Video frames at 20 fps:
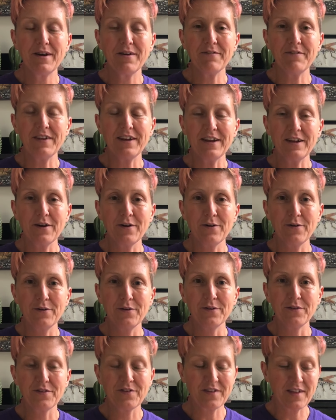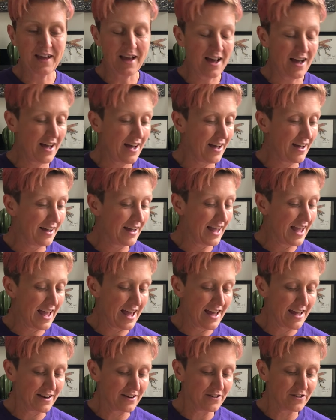videos
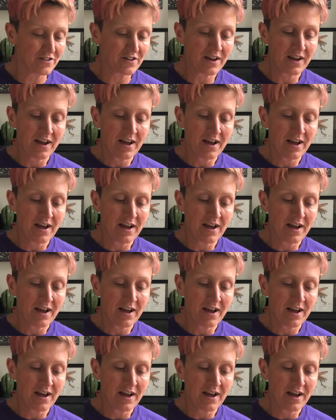and